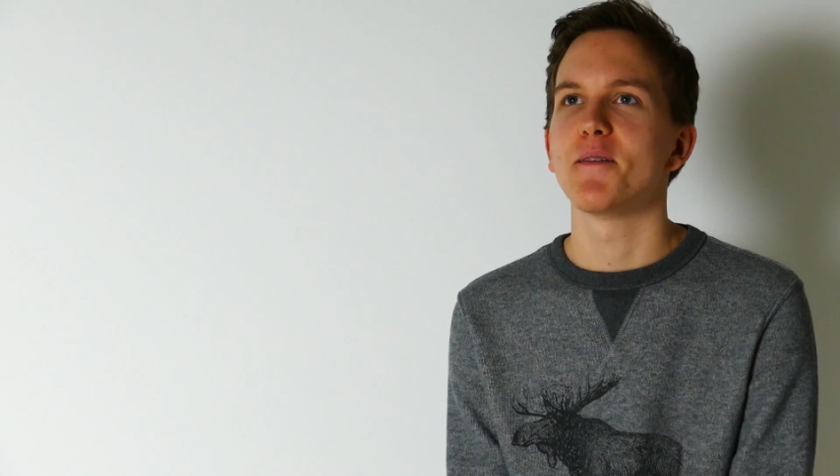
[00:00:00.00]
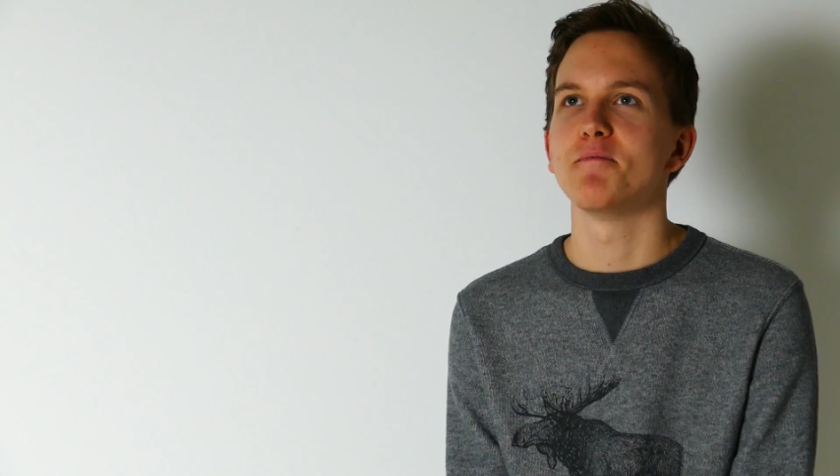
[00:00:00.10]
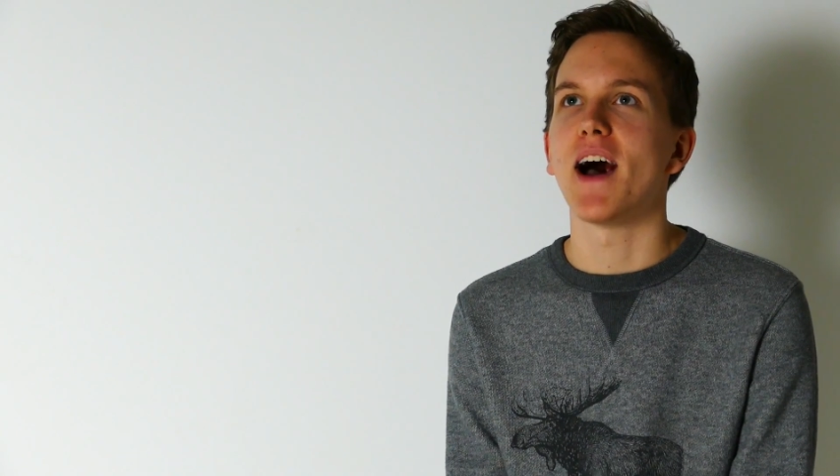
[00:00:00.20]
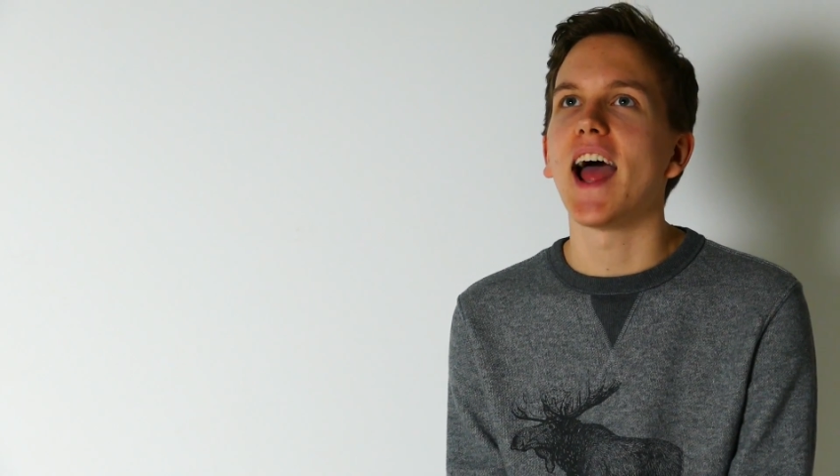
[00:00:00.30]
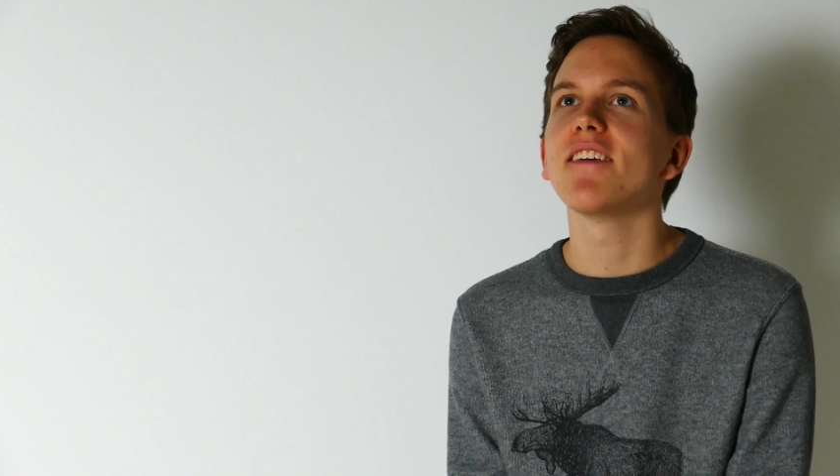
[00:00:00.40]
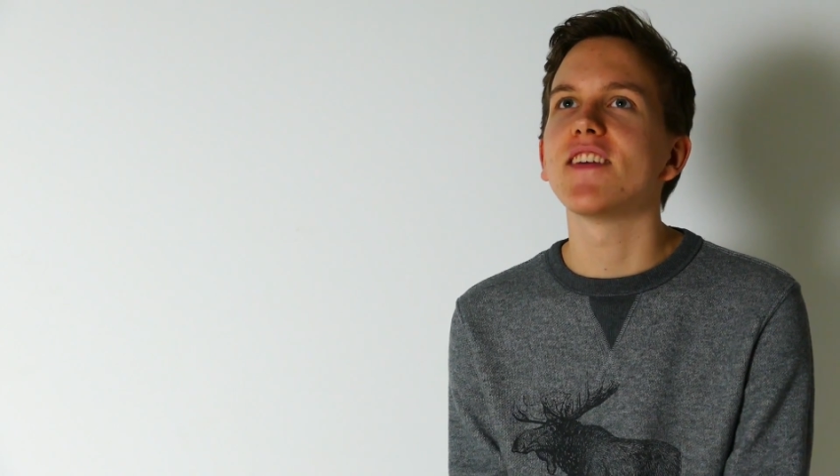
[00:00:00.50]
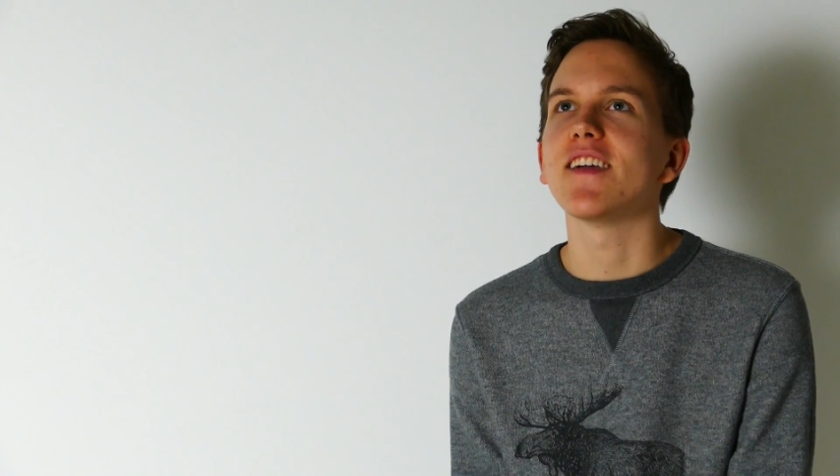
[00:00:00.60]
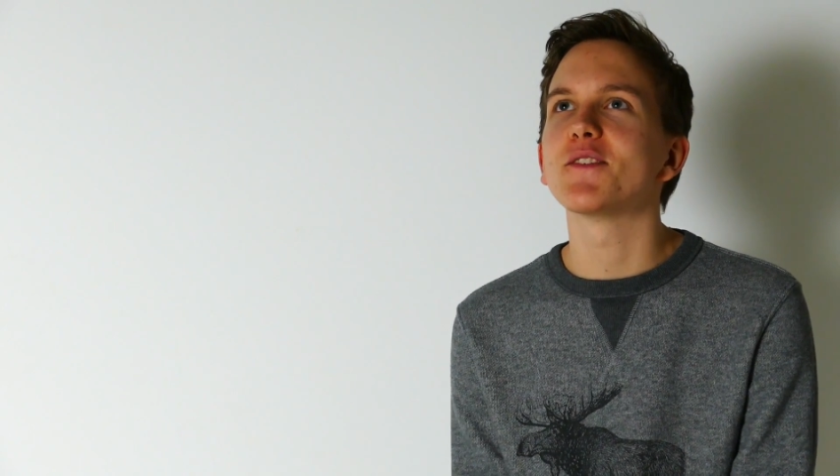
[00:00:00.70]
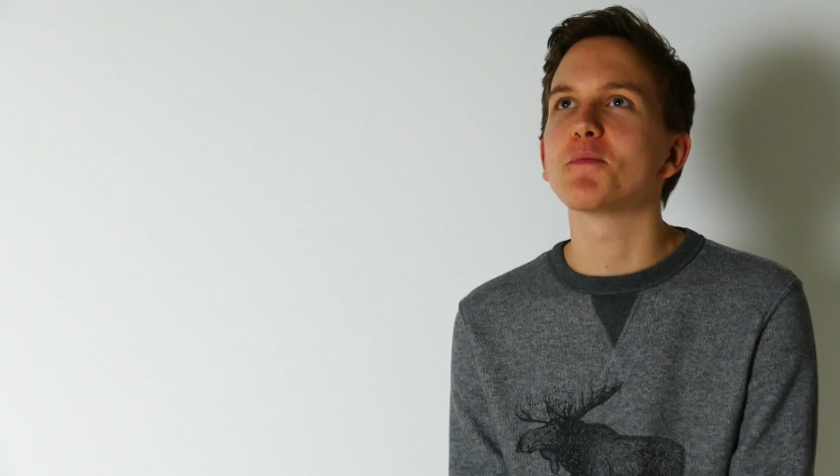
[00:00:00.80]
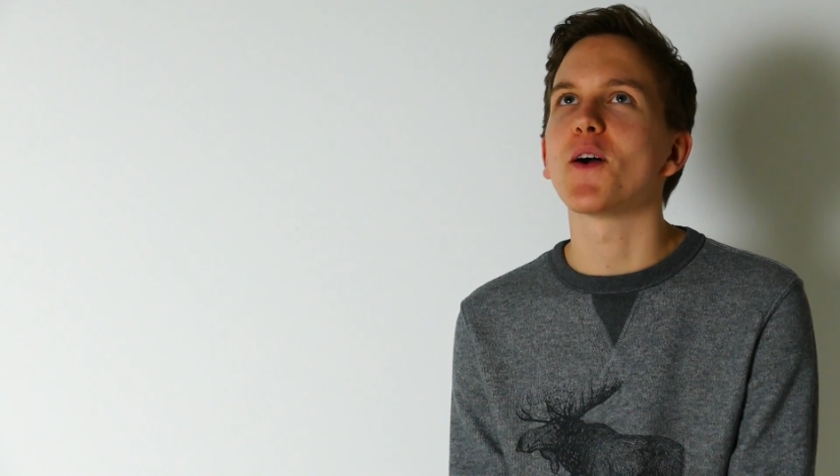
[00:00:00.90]
My
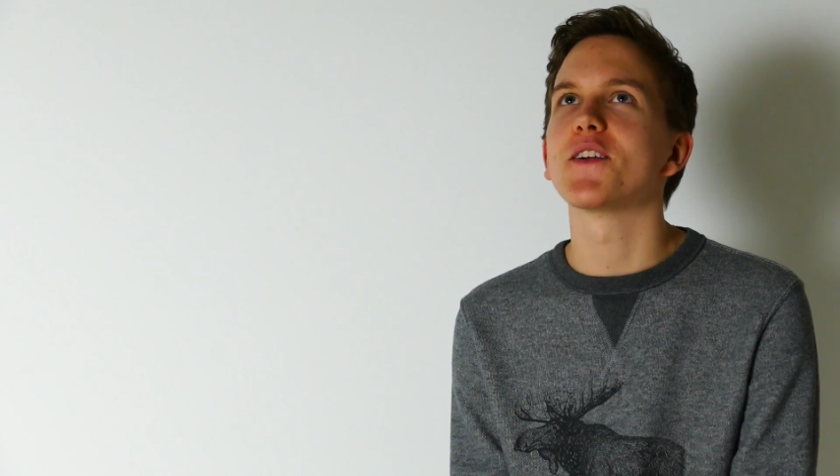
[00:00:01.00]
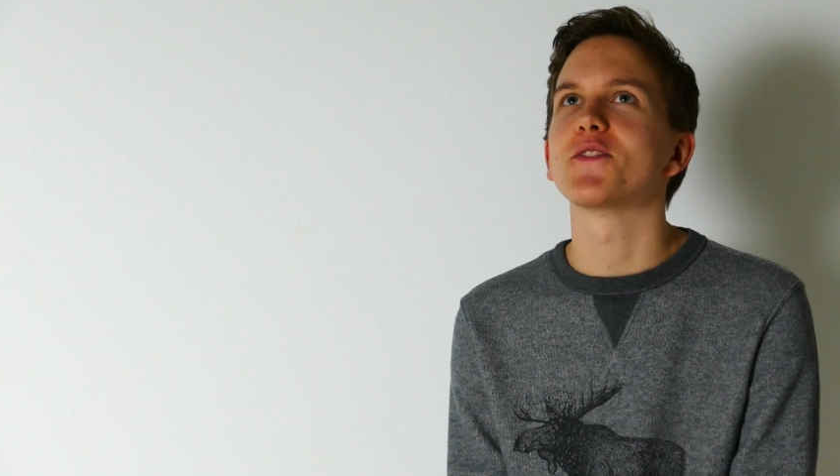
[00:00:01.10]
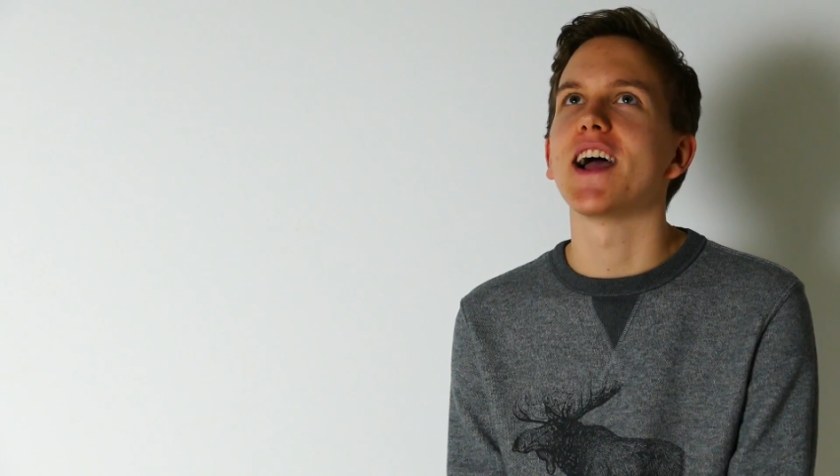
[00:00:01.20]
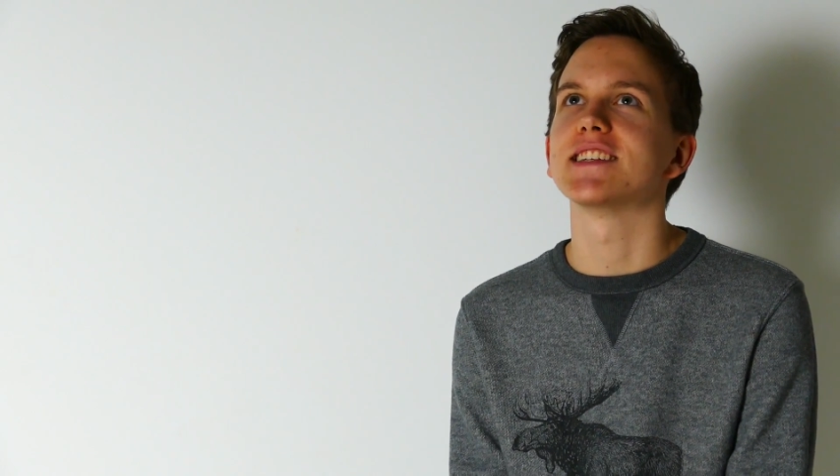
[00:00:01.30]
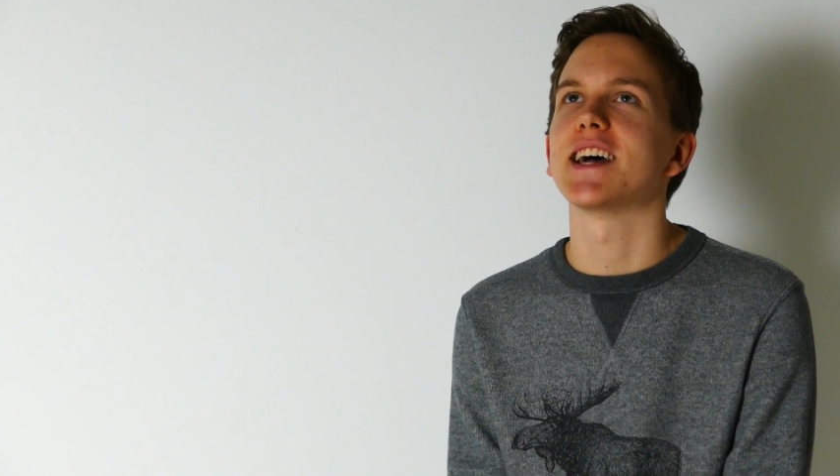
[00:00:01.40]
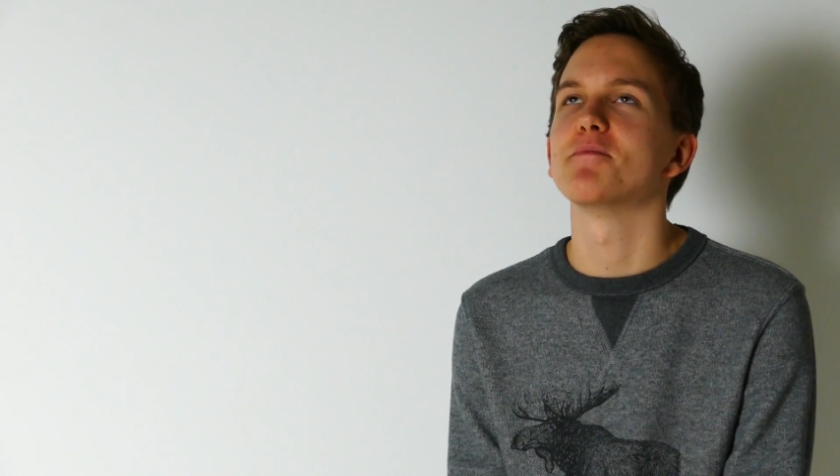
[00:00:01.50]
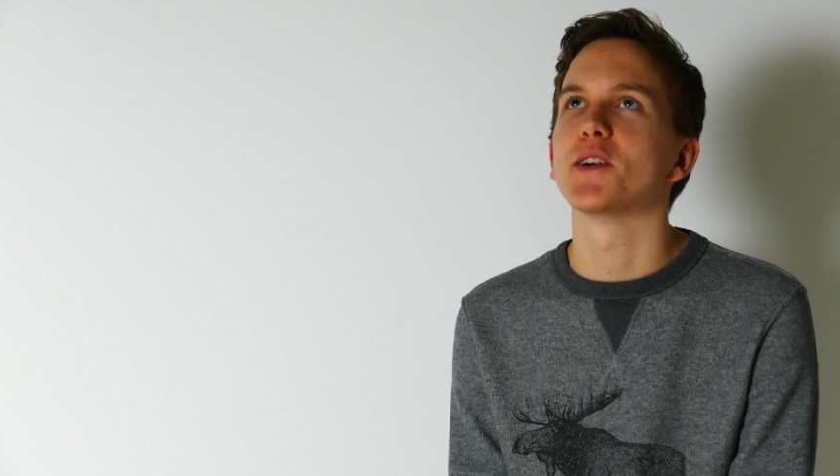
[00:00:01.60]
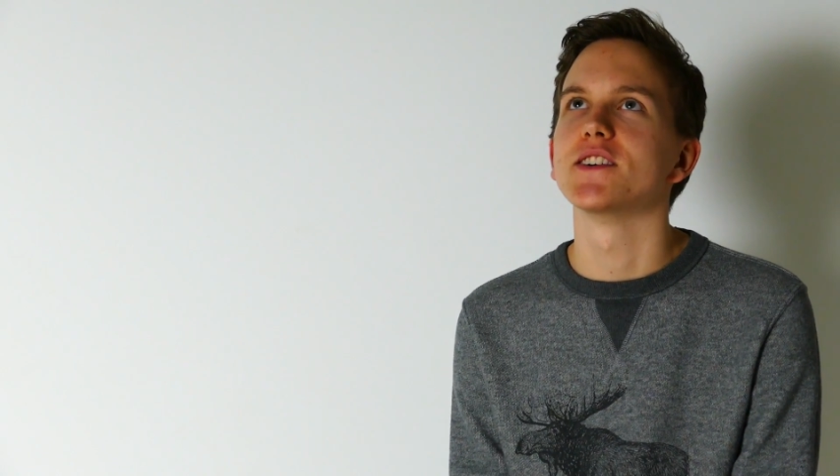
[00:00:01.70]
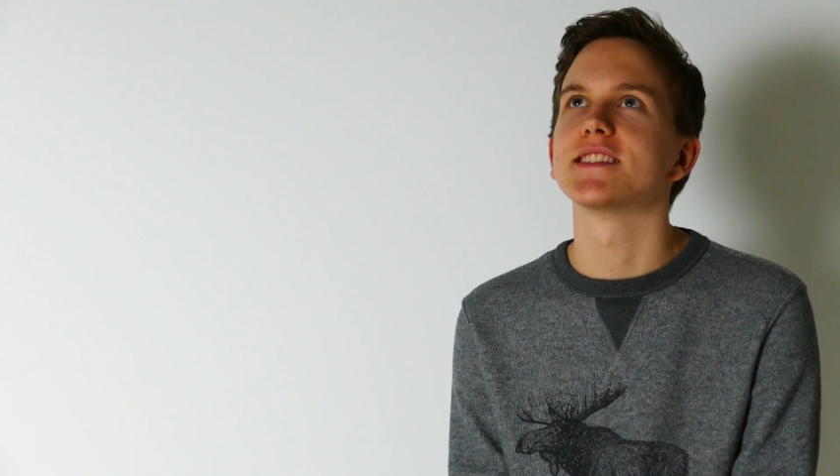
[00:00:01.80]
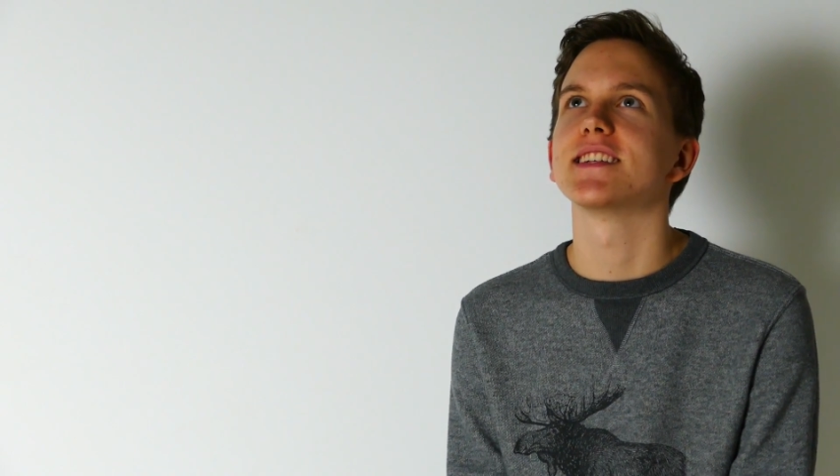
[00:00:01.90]
favorite part of Ragtime
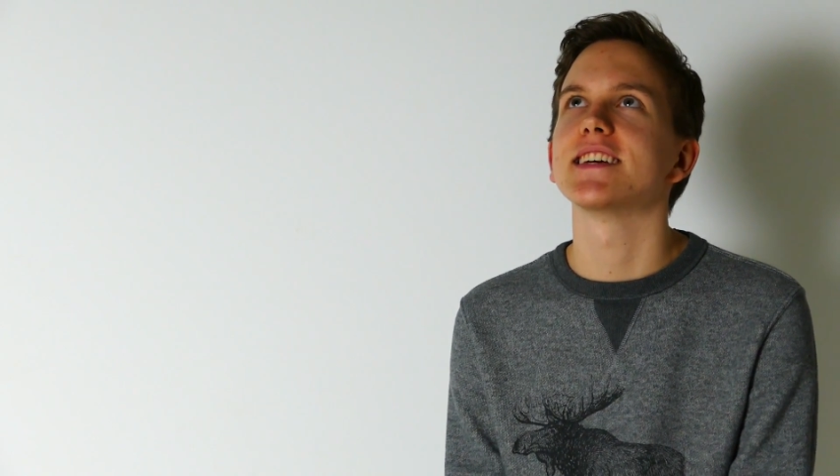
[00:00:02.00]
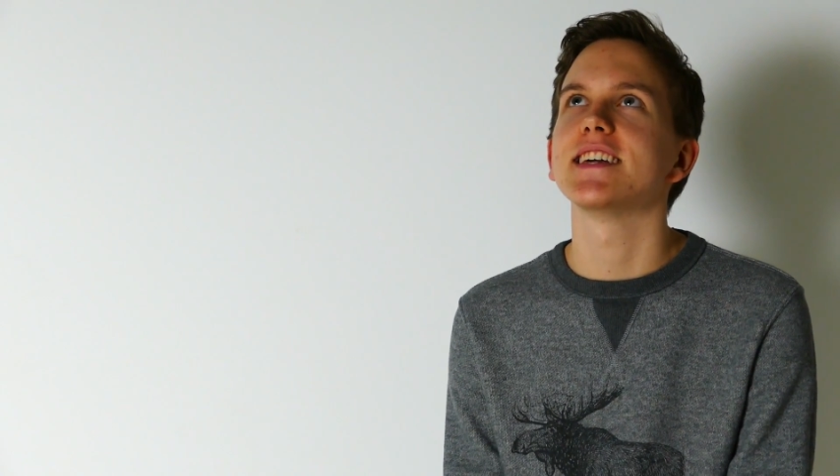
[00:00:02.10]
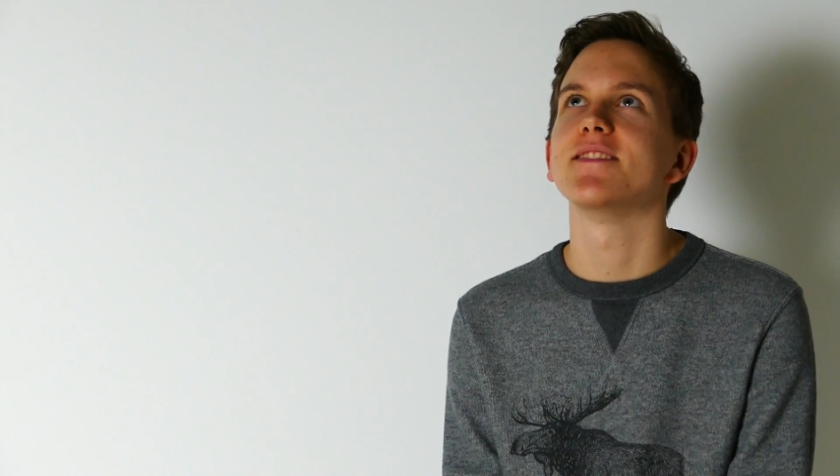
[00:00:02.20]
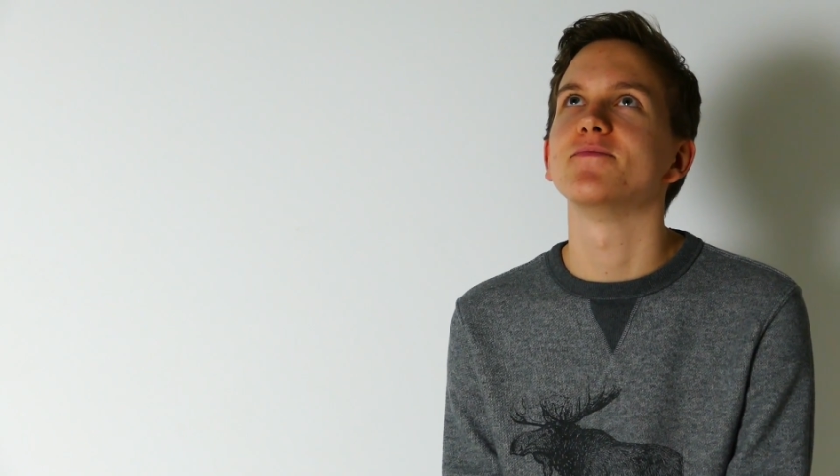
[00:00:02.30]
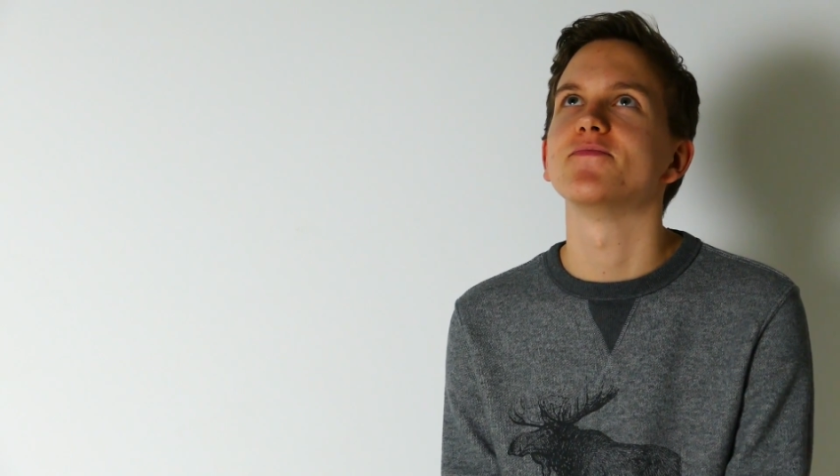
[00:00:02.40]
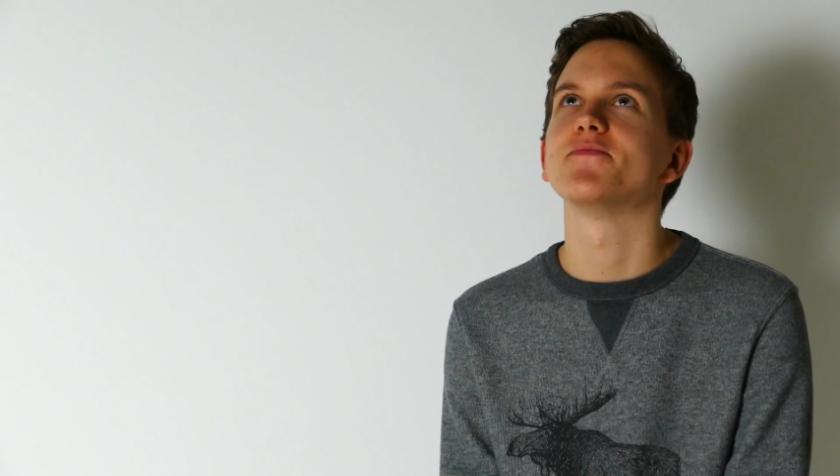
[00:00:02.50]
personally,